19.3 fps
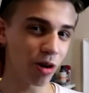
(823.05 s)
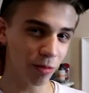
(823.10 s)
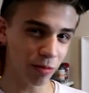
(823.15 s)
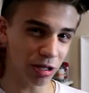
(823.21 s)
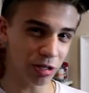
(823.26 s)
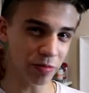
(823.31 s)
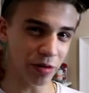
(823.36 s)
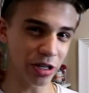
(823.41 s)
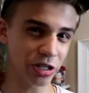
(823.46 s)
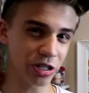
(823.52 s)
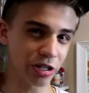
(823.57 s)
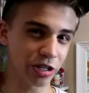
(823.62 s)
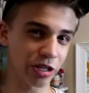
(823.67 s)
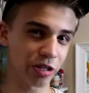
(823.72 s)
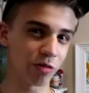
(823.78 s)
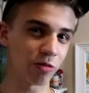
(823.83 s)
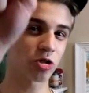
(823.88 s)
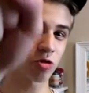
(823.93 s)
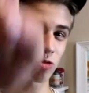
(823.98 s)
please make sure
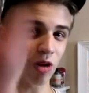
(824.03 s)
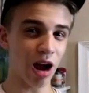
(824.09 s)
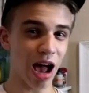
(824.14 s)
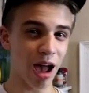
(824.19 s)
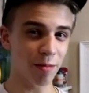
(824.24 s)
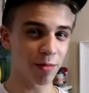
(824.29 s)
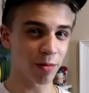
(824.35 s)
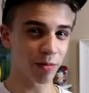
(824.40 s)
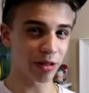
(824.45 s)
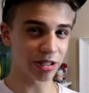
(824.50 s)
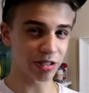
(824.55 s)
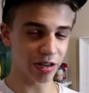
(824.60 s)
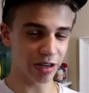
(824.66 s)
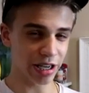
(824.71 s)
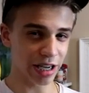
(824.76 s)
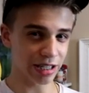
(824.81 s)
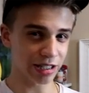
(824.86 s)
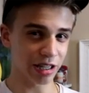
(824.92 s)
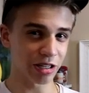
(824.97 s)
you subscribe to Blazendary
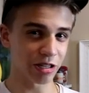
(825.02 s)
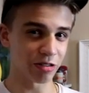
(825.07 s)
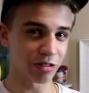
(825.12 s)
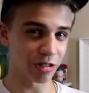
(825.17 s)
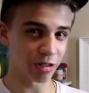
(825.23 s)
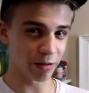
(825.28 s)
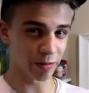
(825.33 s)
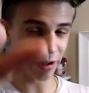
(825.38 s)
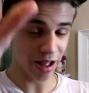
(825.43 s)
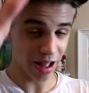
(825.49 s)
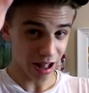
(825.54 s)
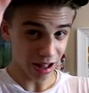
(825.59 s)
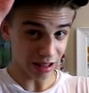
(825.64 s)
Kicks on YouTube,